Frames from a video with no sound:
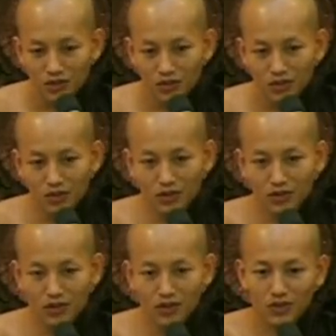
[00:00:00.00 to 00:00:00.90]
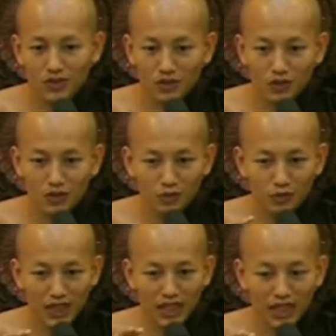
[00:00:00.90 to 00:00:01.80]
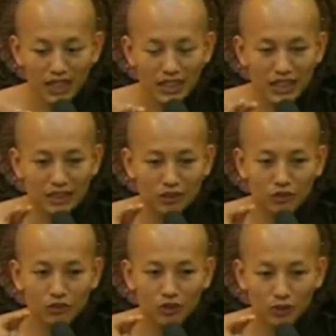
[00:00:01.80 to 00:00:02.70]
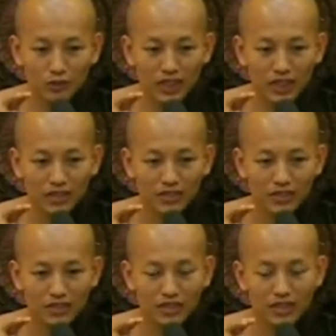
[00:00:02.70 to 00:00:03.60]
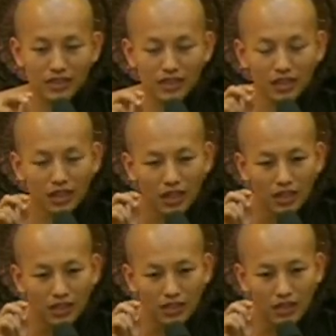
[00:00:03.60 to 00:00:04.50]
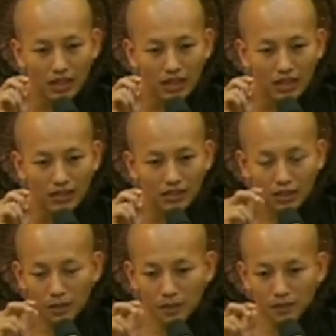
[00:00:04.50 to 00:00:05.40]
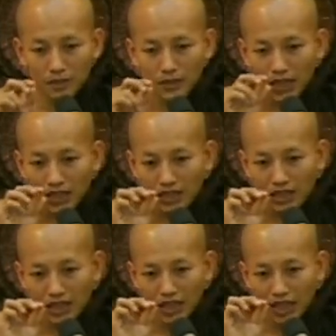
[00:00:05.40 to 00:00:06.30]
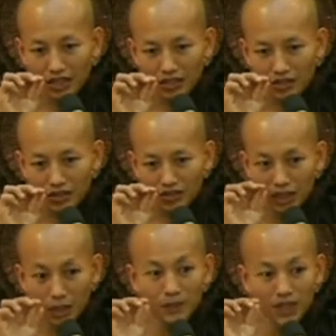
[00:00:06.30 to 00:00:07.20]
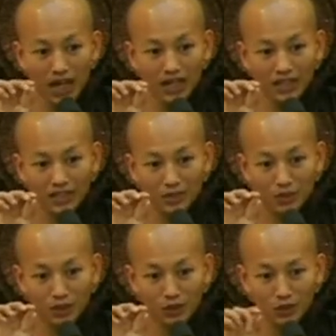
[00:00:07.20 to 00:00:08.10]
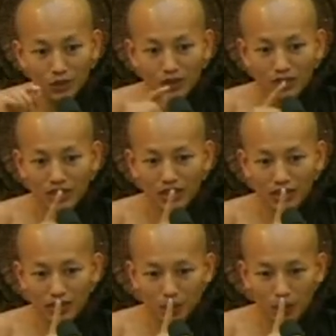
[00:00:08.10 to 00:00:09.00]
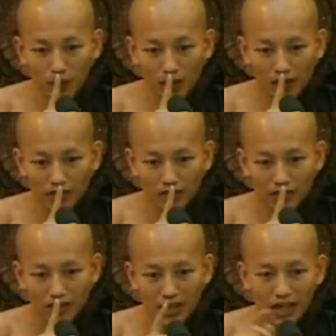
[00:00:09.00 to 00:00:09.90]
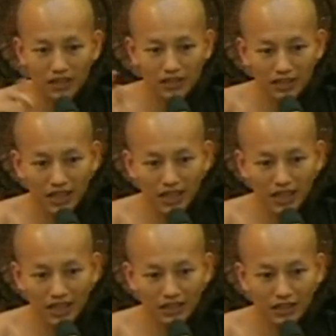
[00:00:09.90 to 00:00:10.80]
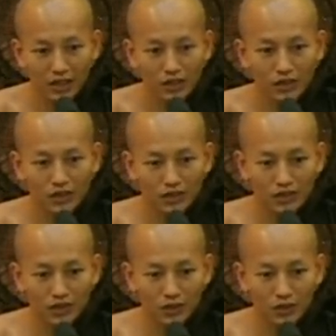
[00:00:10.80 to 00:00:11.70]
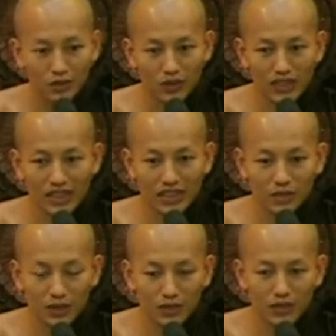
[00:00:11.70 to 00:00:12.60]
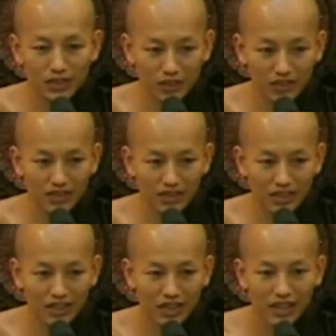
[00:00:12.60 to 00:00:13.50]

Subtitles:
you should compare these two objects. They say, same time, they may know this breath and the other's wandering thought, no?